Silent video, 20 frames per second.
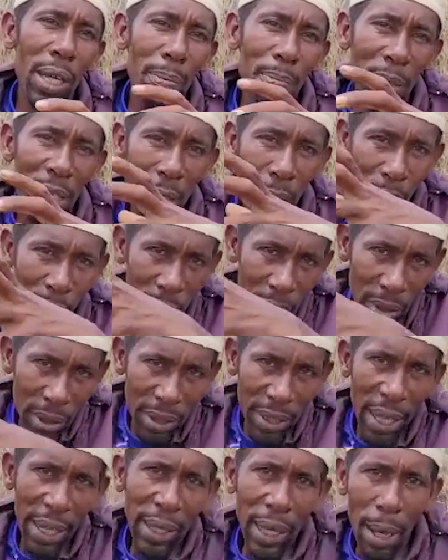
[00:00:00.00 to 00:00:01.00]
brought a
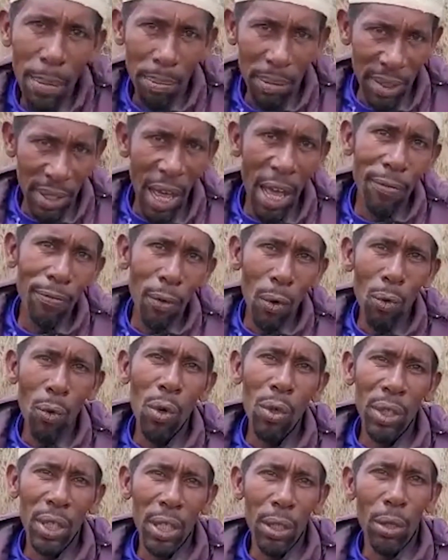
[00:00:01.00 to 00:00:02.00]
lot of
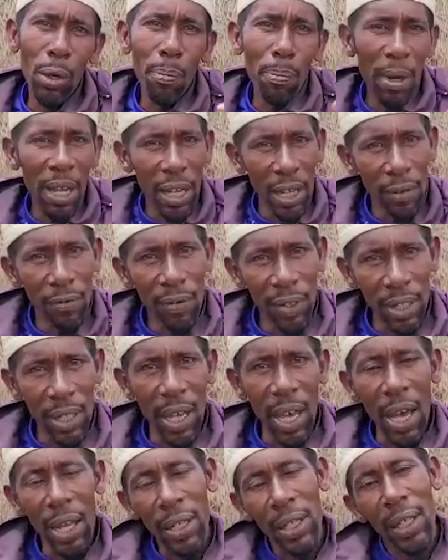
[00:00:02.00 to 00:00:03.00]
benefit to the
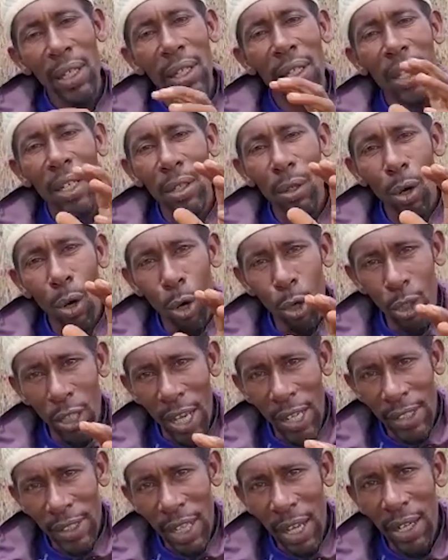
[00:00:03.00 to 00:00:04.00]
women who have been
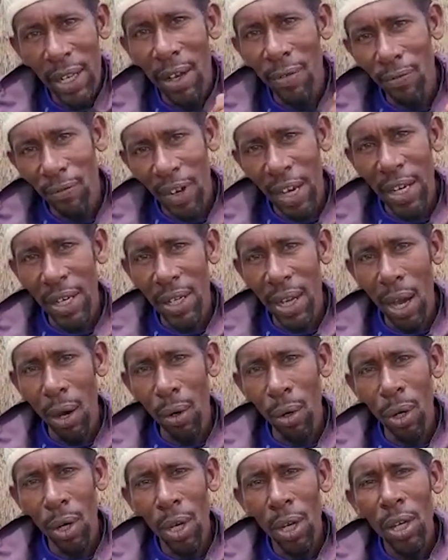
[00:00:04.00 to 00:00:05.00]
working on it and
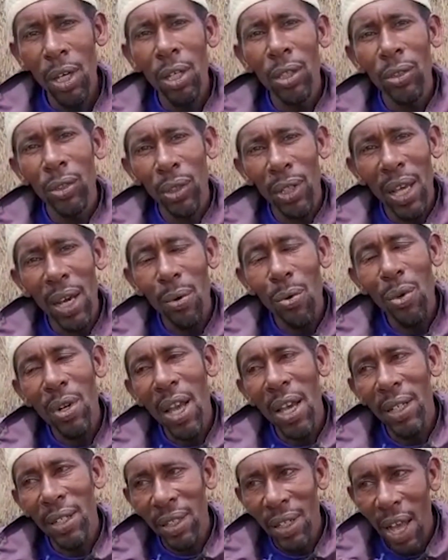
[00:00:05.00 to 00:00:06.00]
they understand
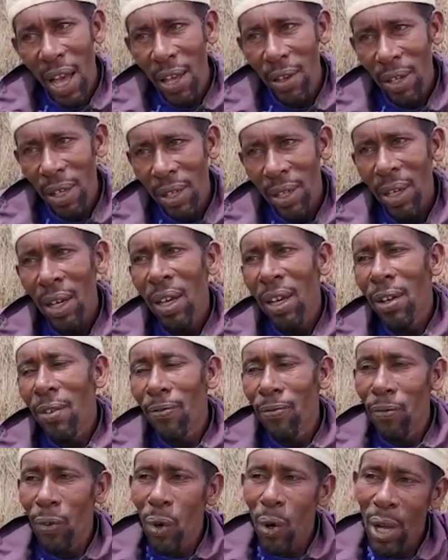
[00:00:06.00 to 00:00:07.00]
better now.
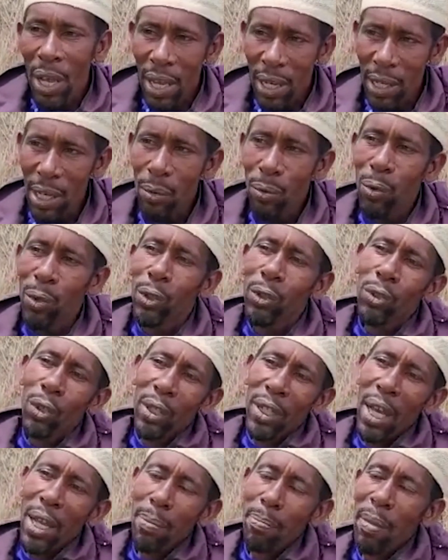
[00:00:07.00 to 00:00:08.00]
So we want
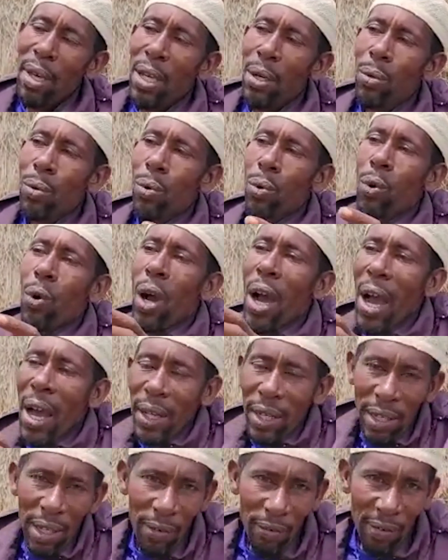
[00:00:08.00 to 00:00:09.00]
you to help
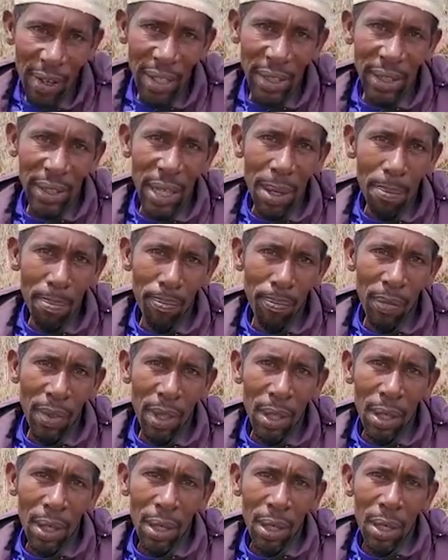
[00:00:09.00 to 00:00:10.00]
us with fencing
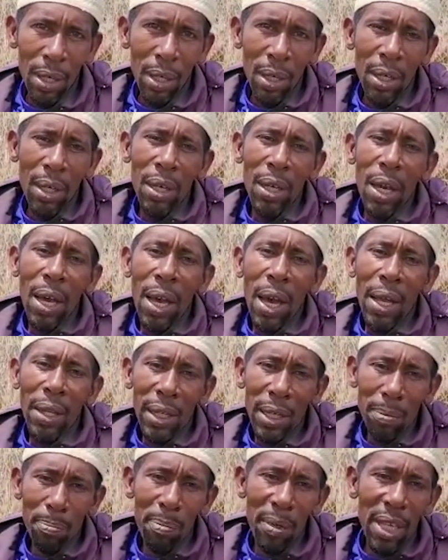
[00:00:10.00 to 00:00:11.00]
wires so
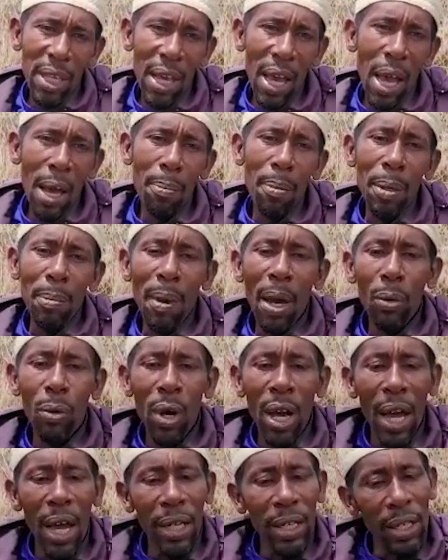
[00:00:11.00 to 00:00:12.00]
that we can
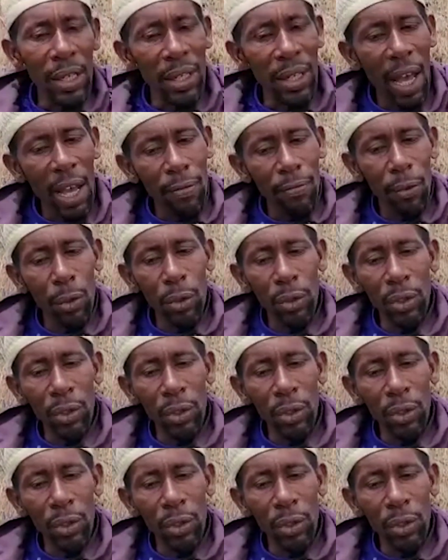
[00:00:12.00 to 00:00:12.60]
extend the farm.